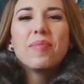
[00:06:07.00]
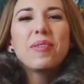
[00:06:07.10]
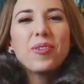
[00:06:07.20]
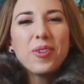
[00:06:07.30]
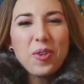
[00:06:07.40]

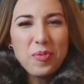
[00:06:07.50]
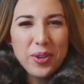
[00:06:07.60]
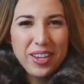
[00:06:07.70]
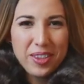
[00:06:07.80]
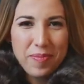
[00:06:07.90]
Before
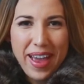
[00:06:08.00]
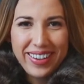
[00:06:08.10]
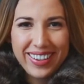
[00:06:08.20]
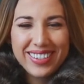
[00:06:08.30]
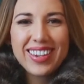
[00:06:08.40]
opening the
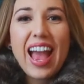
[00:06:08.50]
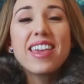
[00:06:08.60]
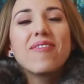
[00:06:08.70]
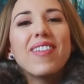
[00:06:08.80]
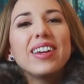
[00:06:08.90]
package, I
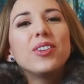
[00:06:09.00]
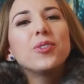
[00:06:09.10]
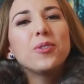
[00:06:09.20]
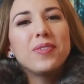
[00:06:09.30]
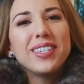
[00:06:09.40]
invite
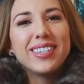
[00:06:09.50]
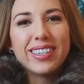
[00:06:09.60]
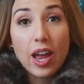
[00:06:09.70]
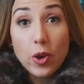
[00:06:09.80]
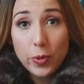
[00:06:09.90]
you to
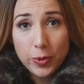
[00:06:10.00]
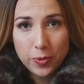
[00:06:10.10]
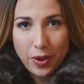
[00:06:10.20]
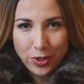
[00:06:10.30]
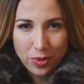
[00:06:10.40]
visit luxe
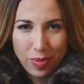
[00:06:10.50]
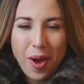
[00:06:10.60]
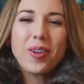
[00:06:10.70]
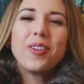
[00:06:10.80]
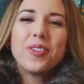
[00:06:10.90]
fashion
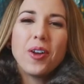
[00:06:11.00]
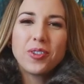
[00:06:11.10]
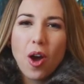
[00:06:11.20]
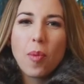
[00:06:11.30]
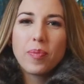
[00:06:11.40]
blog
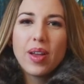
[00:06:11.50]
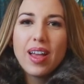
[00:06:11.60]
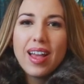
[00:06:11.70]
dot com.